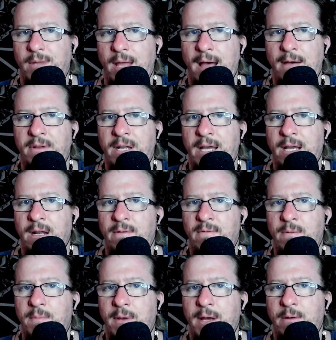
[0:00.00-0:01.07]
have a negative
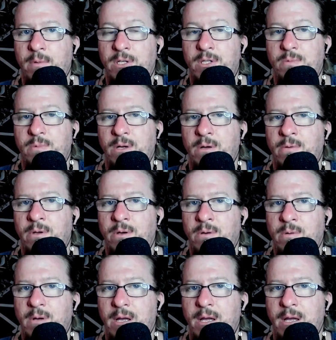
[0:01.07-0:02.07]
impact. We just, we don't know.